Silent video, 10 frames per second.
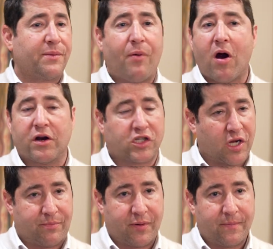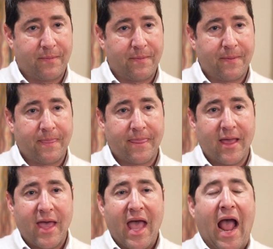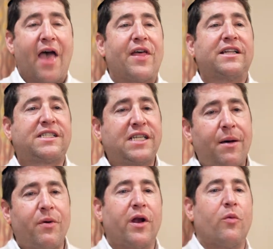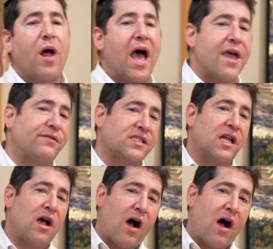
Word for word: a partnership. And then someone arrives